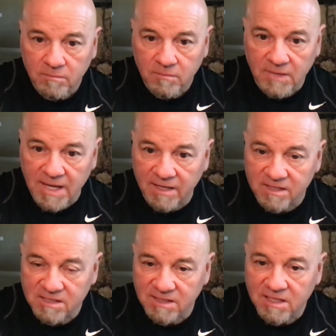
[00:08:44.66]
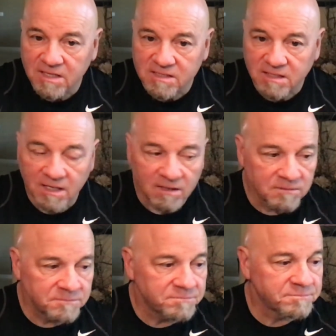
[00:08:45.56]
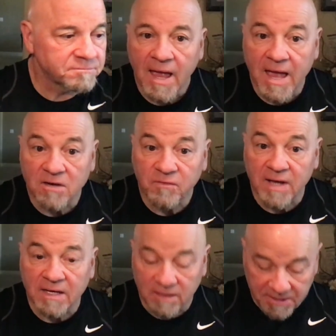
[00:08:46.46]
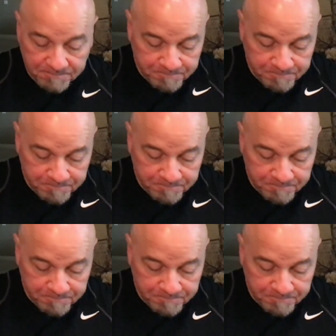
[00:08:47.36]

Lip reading: That is a Lydian scale. And finally,